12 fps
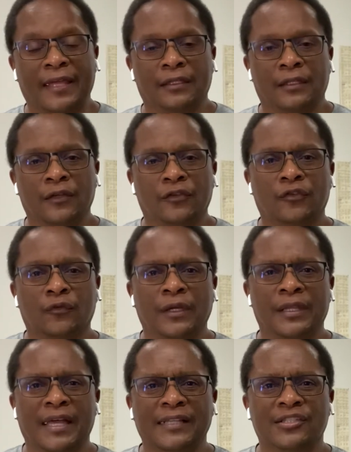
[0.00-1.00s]
in history
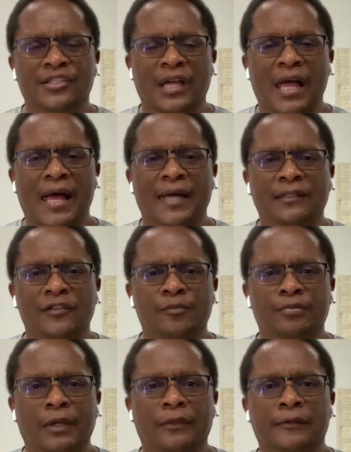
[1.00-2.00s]
that John, his
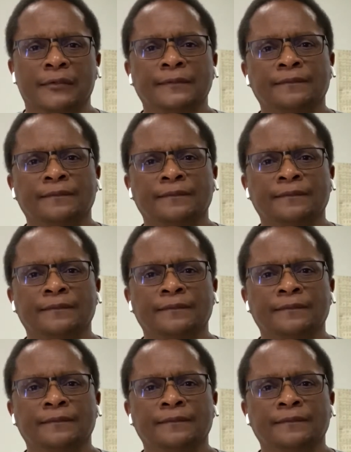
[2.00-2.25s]
brother,